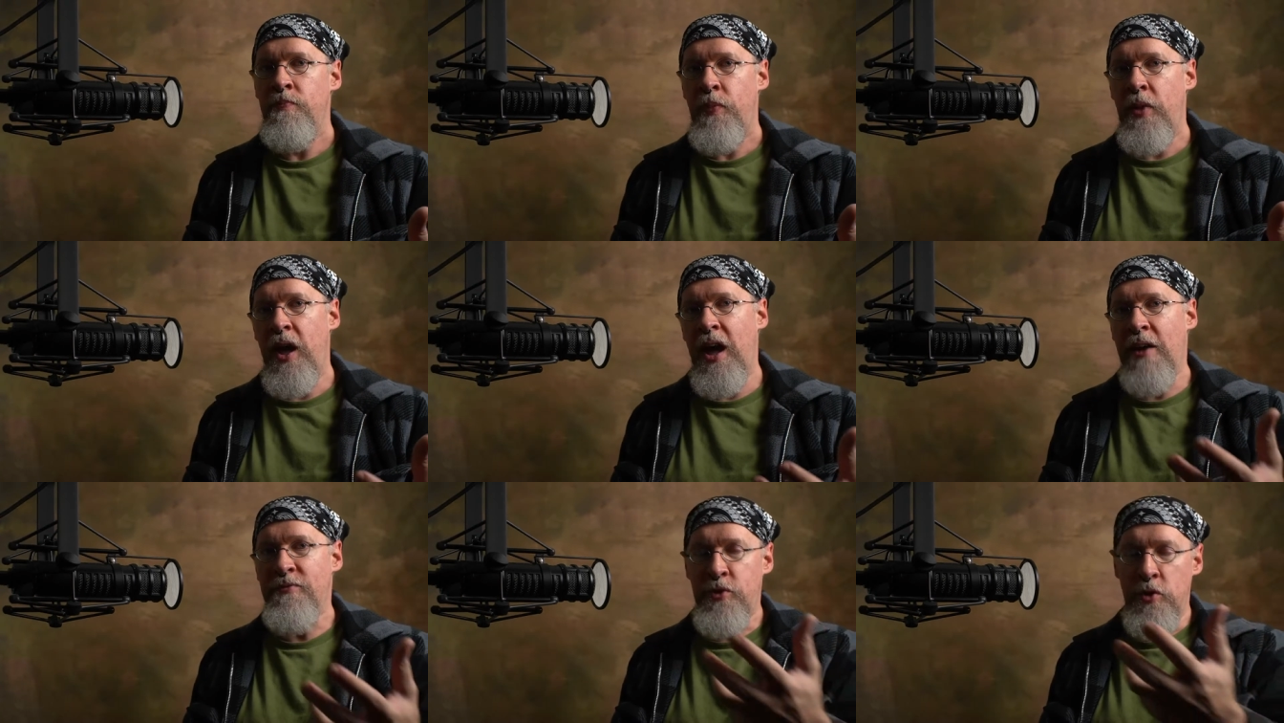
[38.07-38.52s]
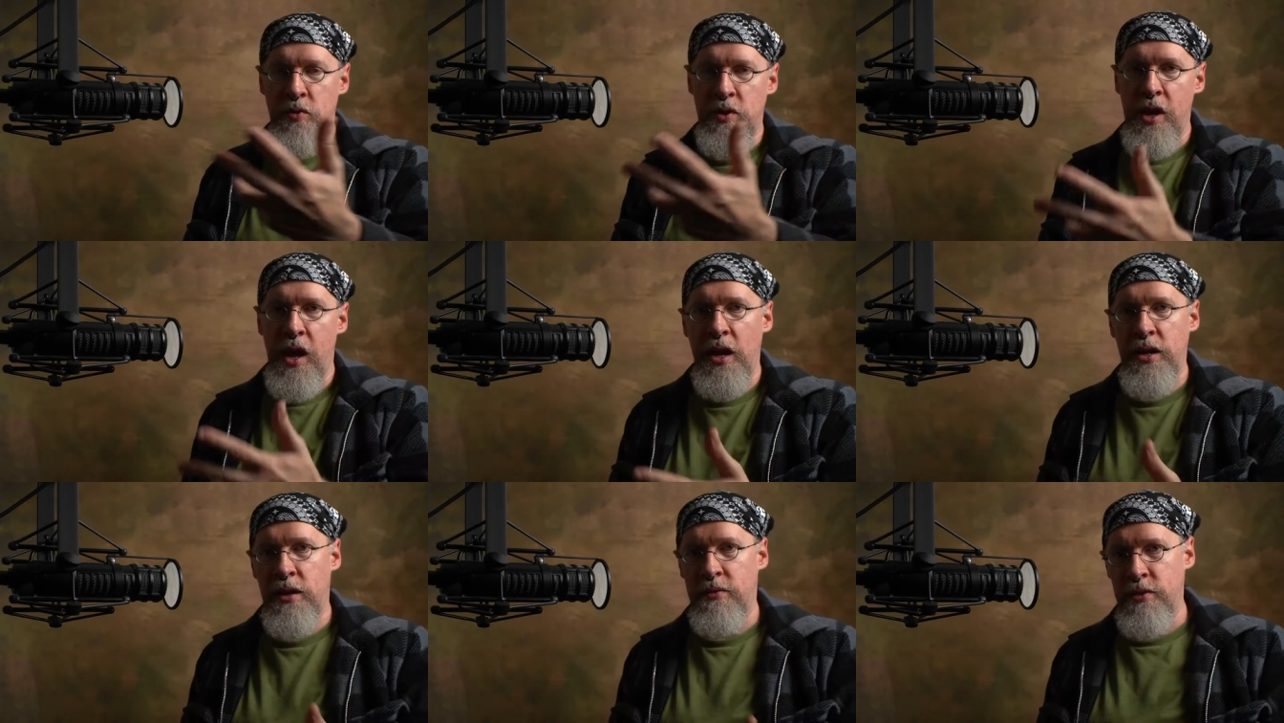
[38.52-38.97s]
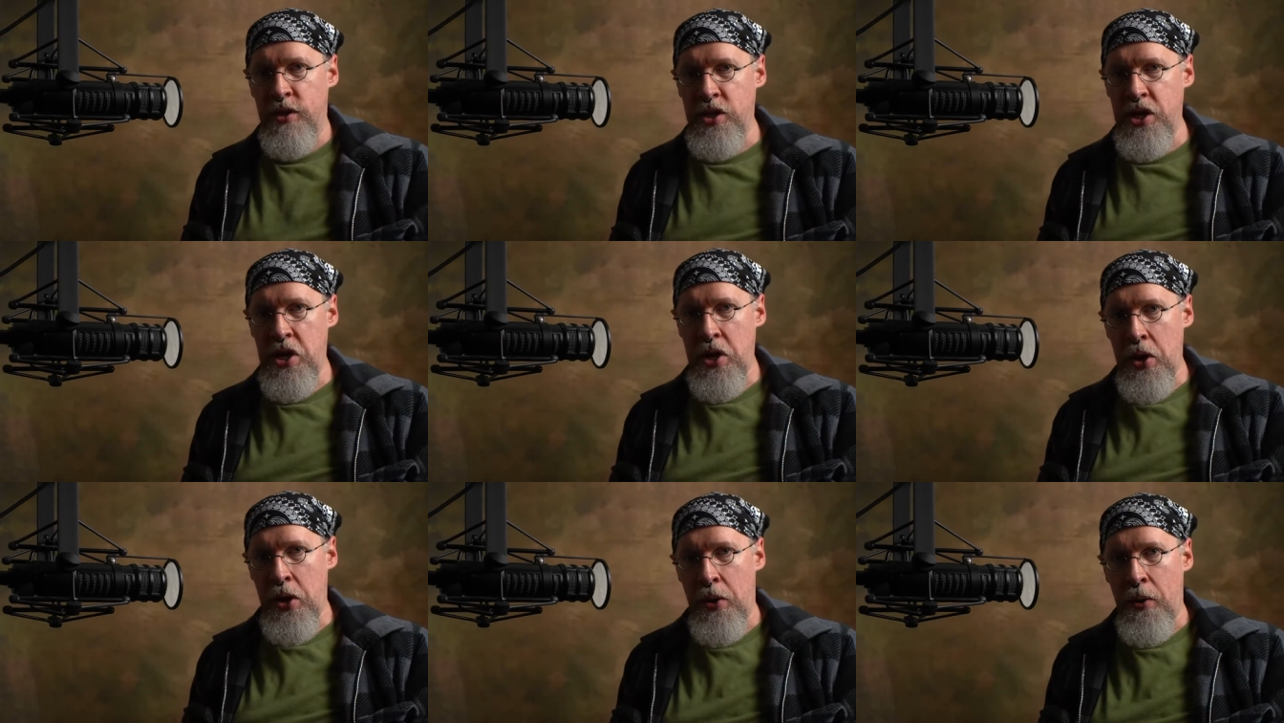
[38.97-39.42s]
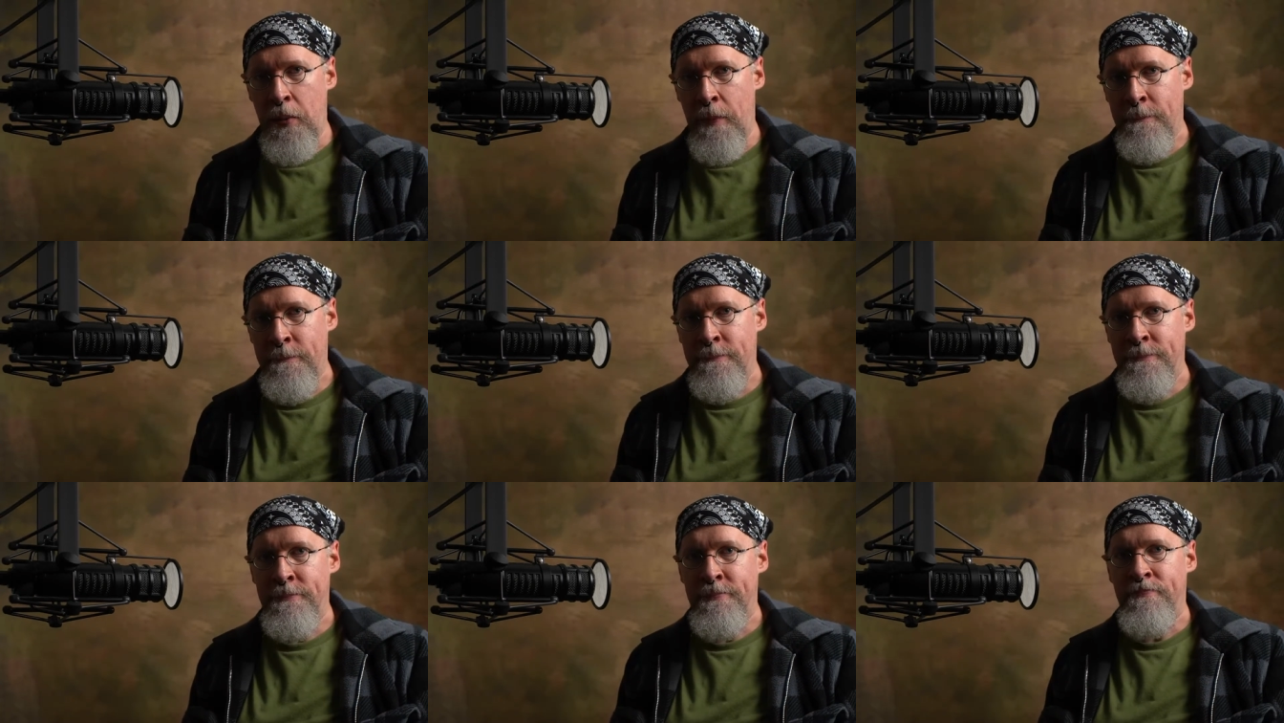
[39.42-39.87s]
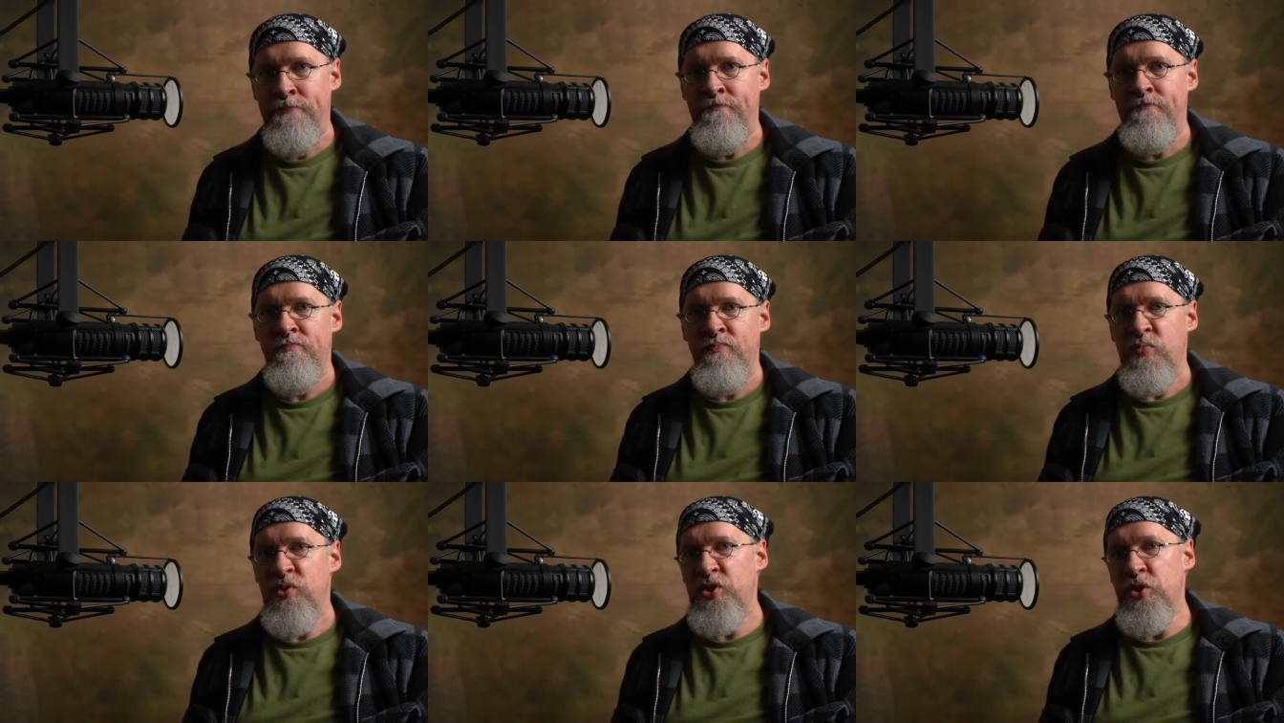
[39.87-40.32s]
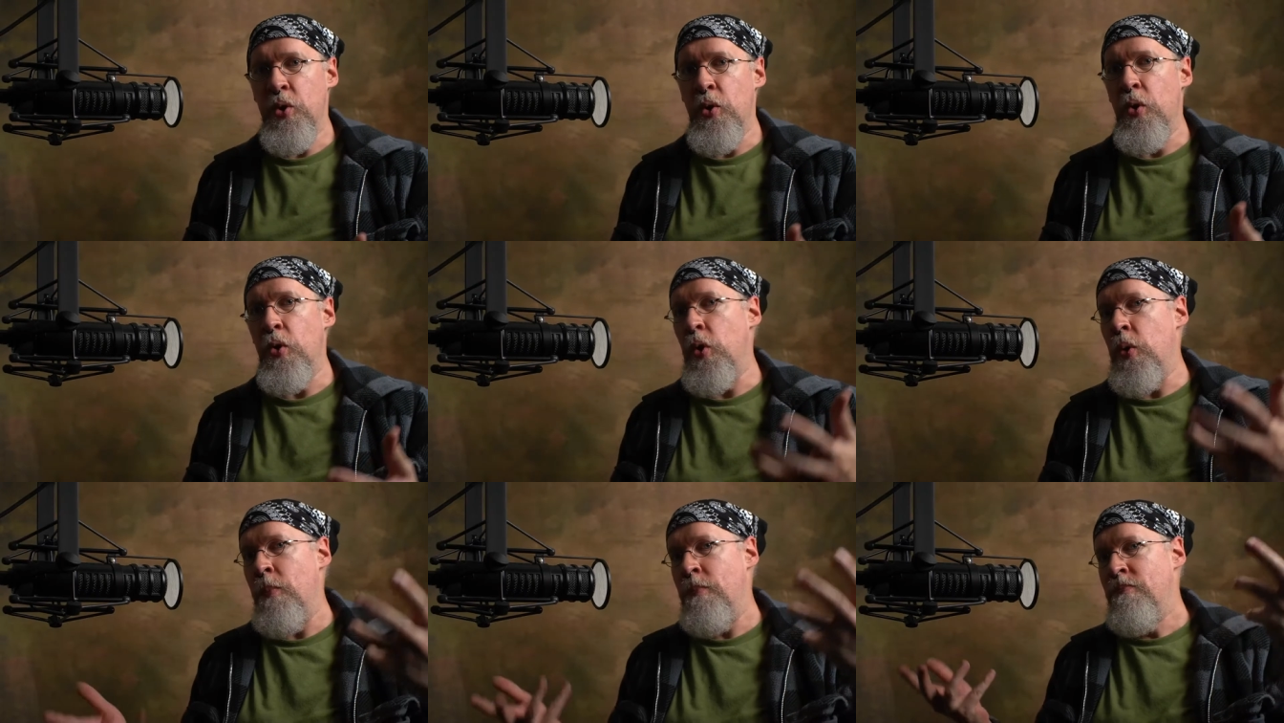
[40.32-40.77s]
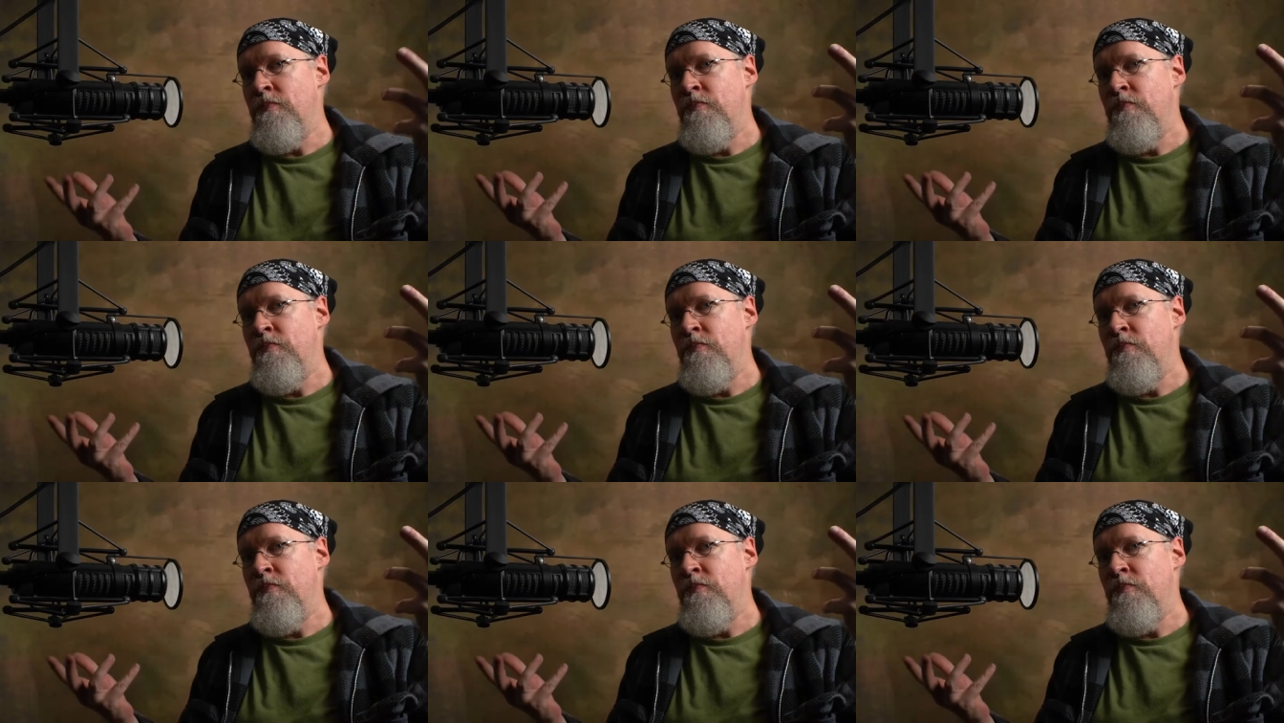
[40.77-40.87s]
after the end of the year. So,